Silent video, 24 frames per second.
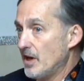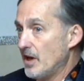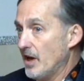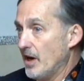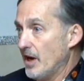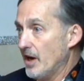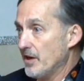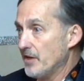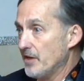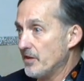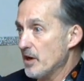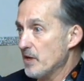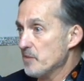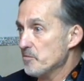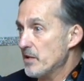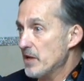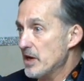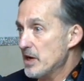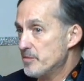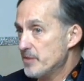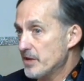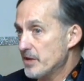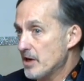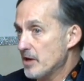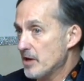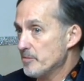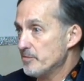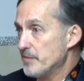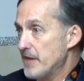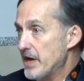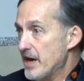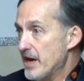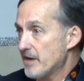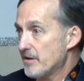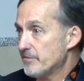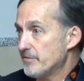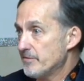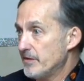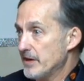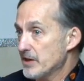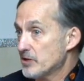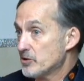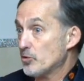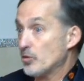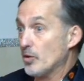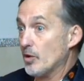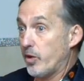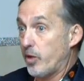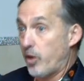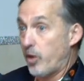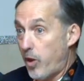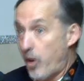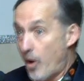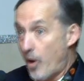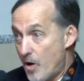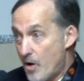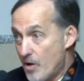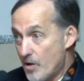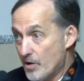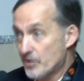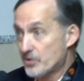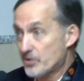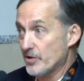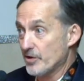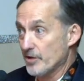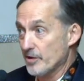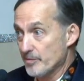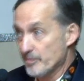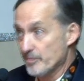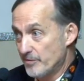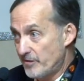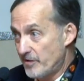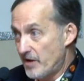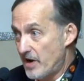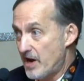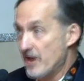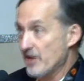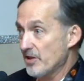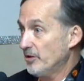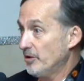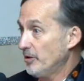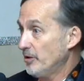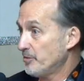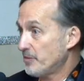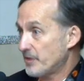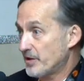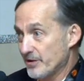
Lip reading: that may become manifest with long-term follow-up,